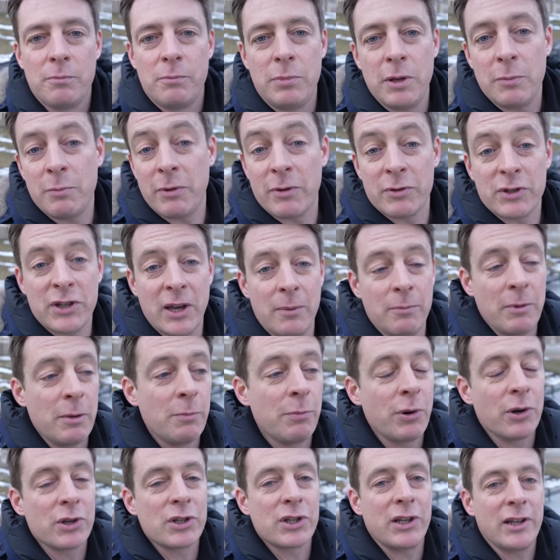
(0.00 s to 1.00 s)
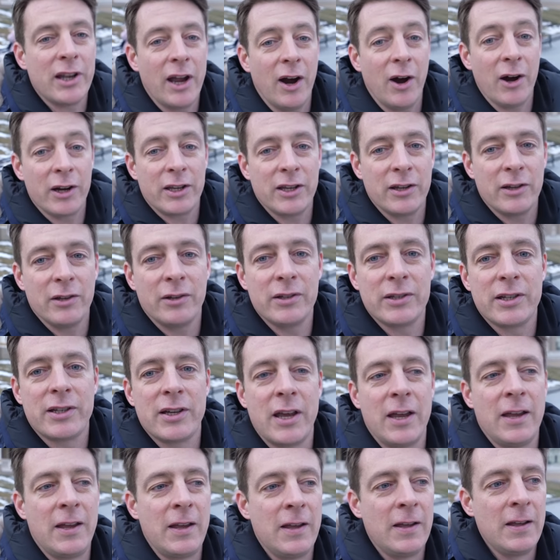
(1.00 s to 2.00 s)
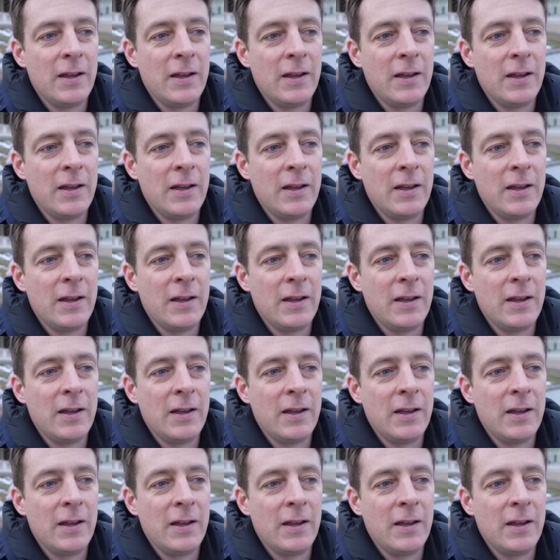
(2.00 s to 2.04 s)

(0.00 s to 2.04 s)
people have sent me personally articles,